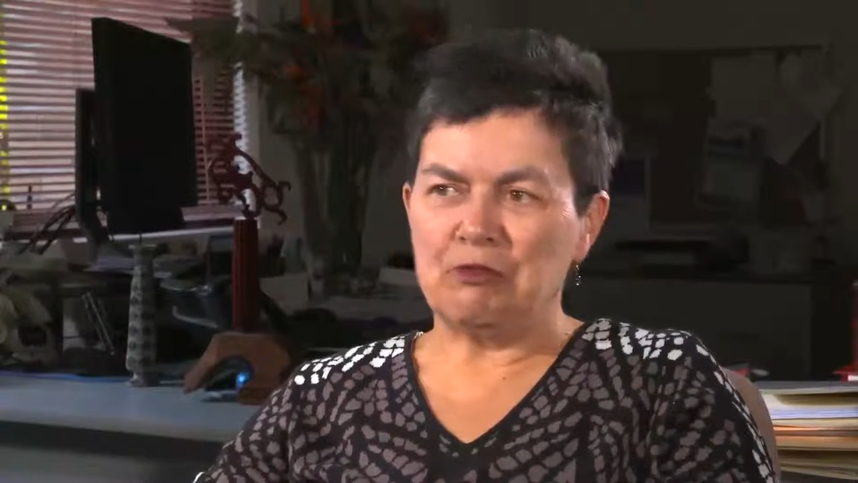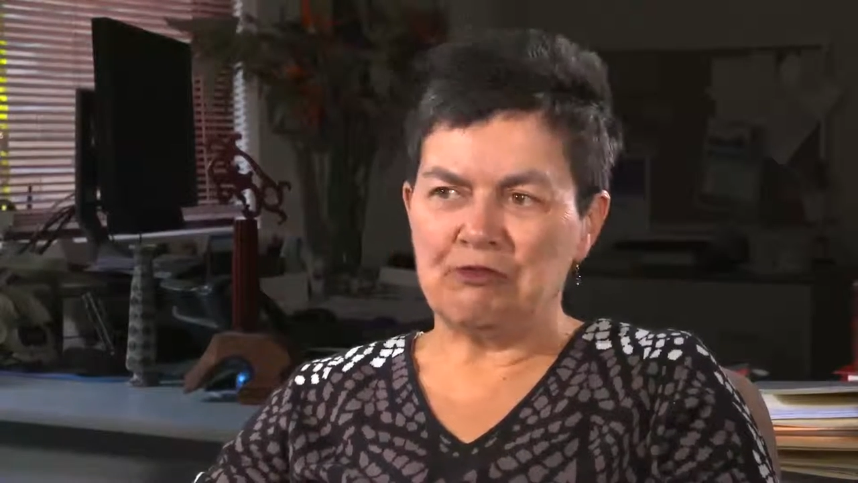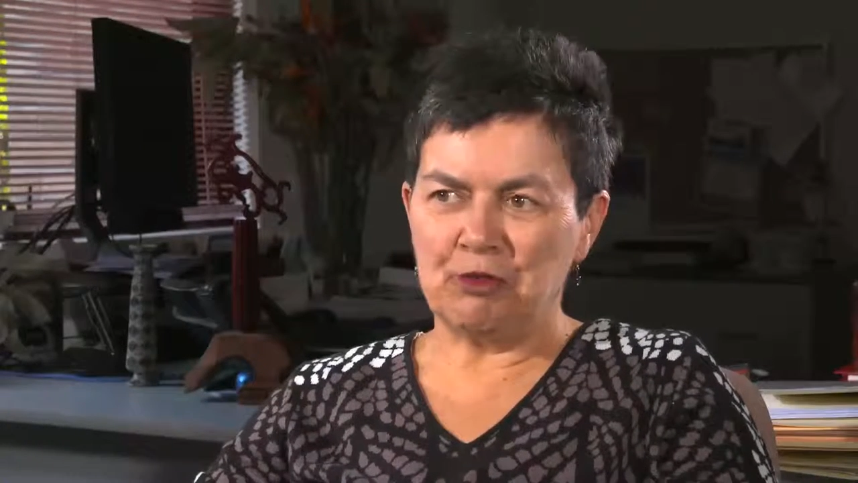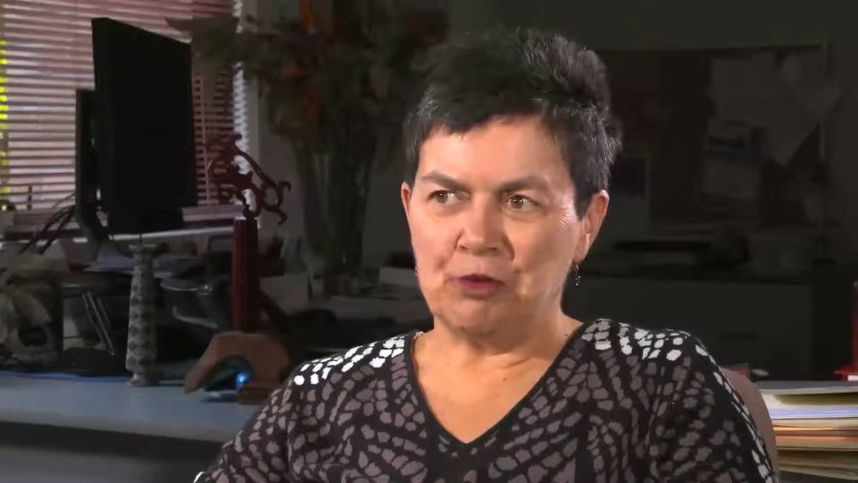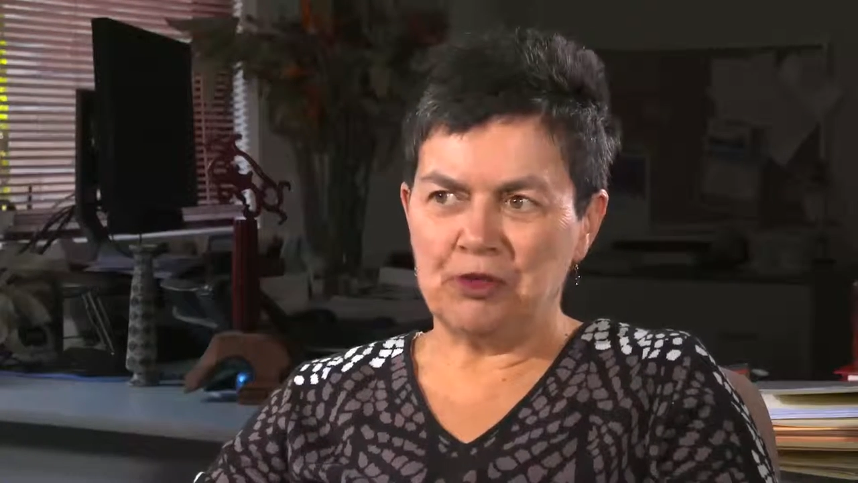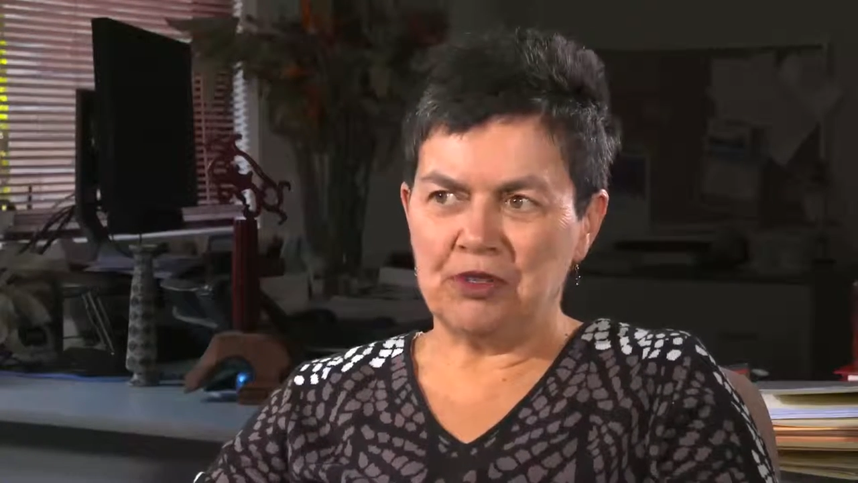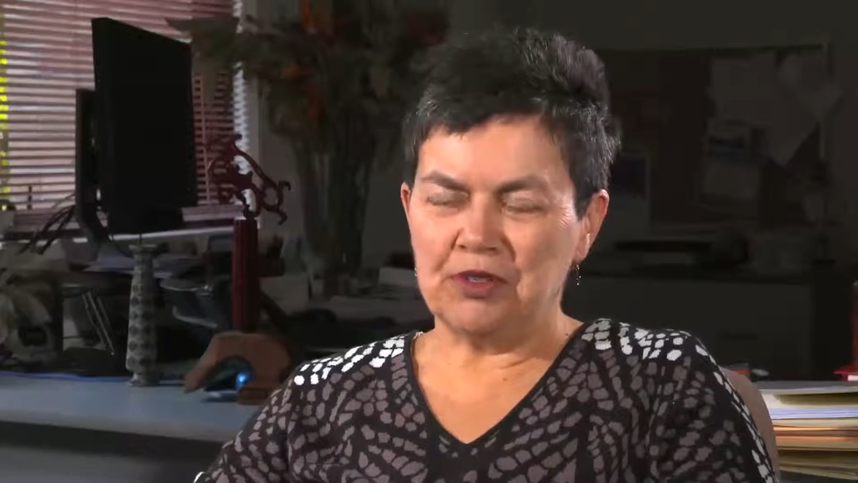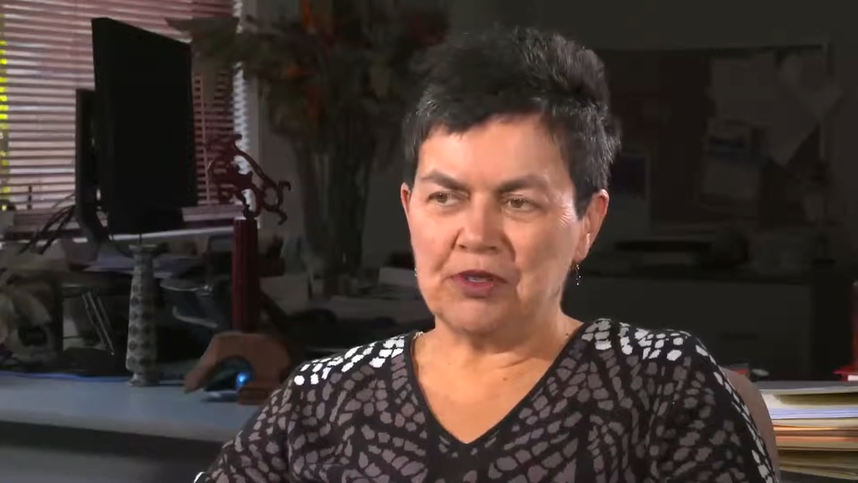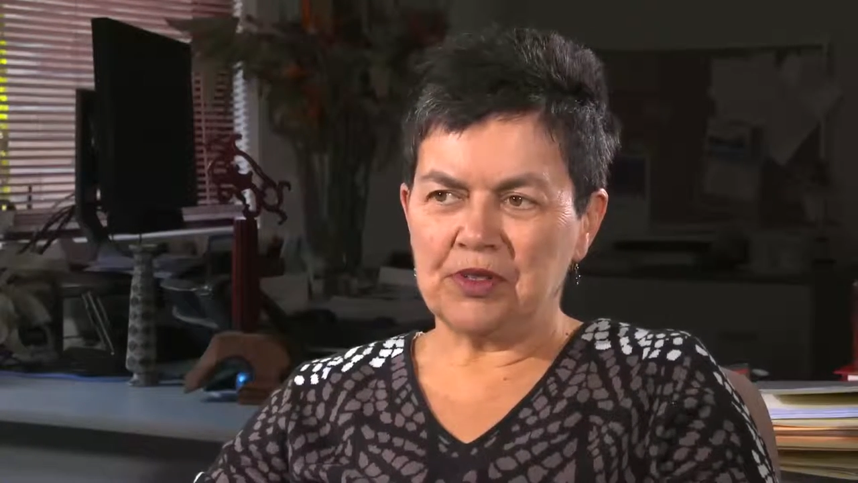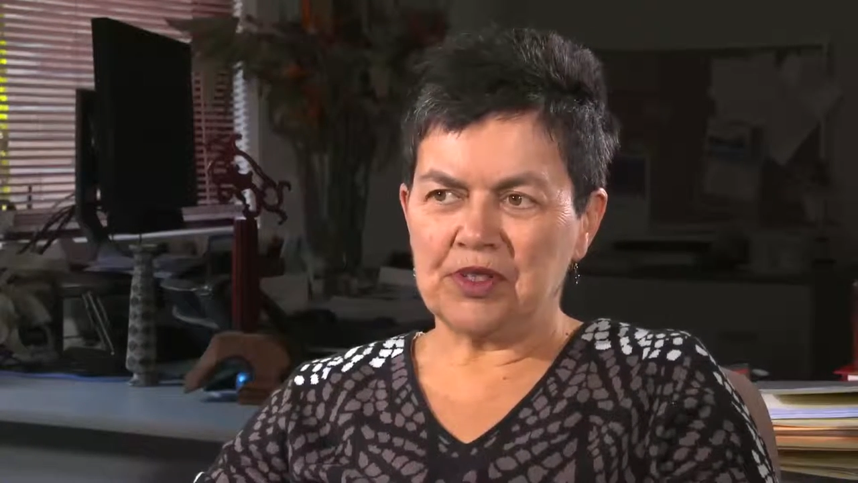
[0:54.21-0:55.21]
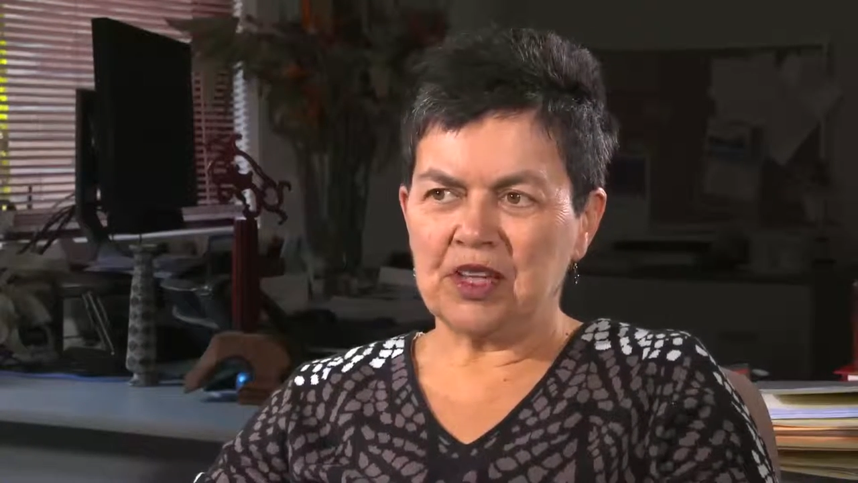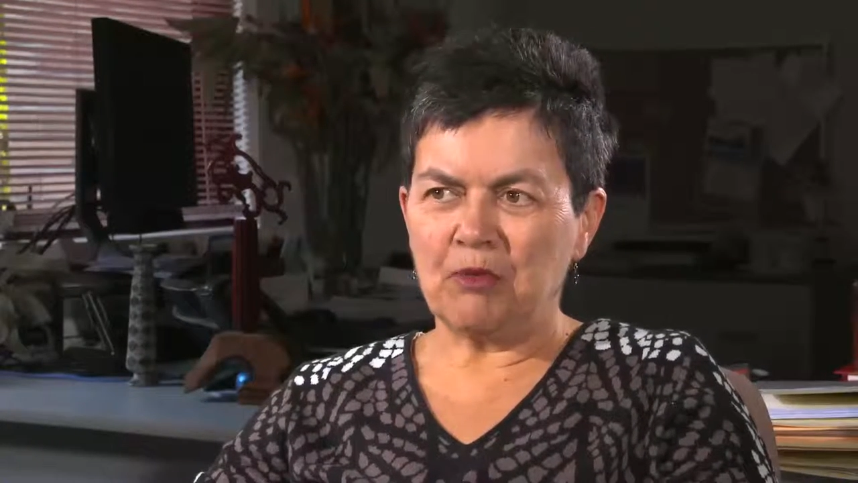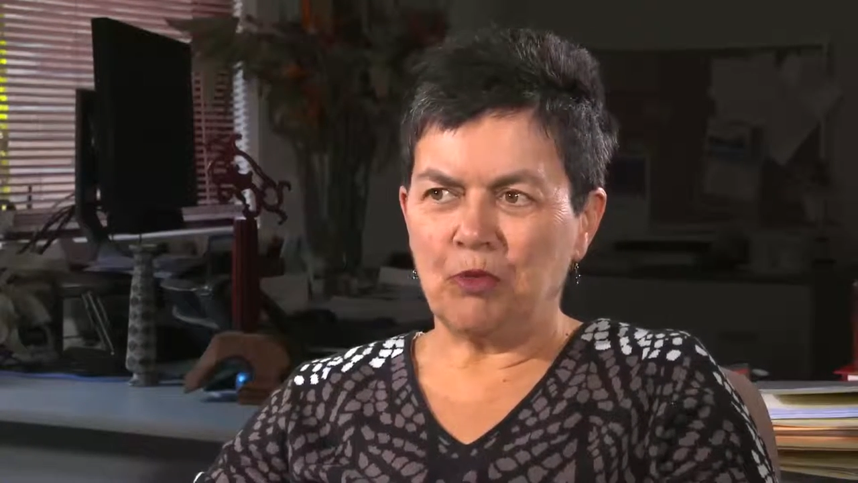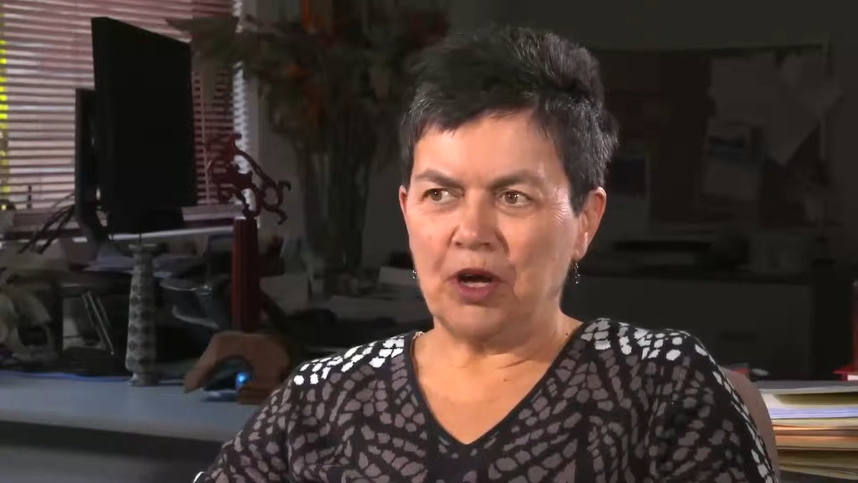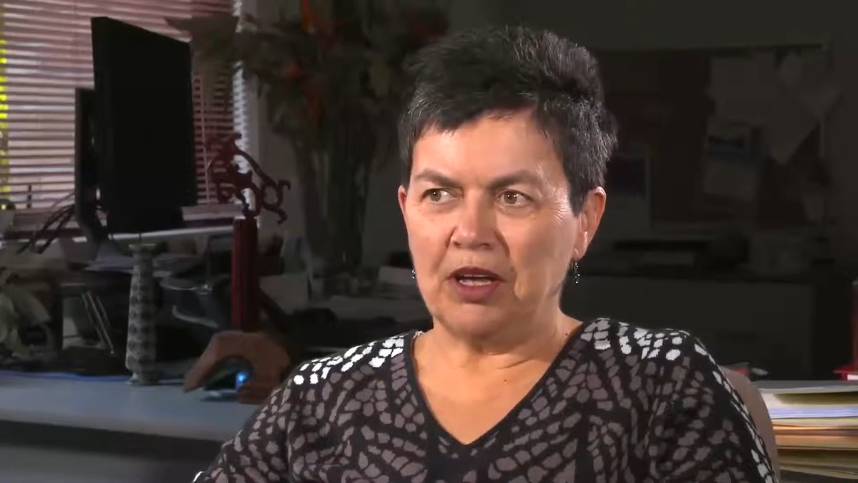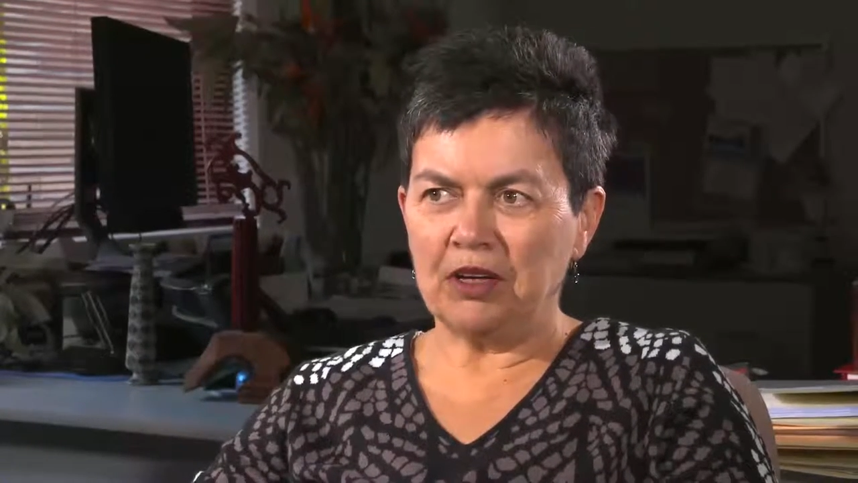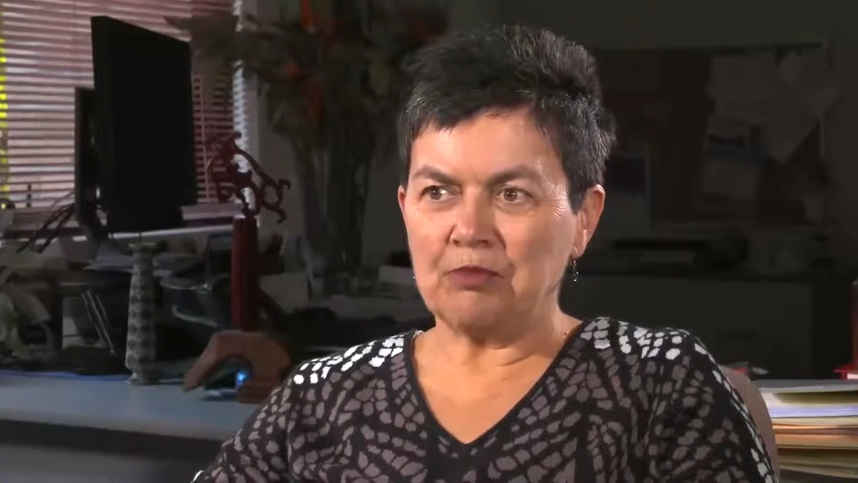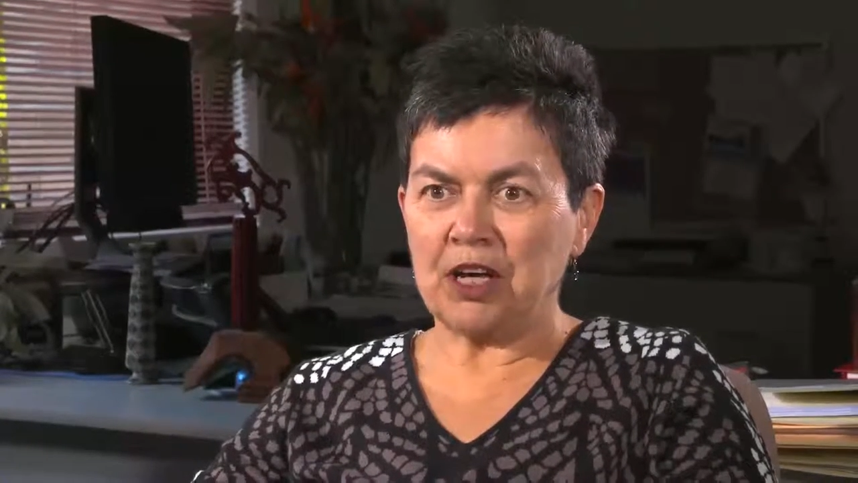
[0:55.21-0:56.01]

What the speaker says: referred somewhere,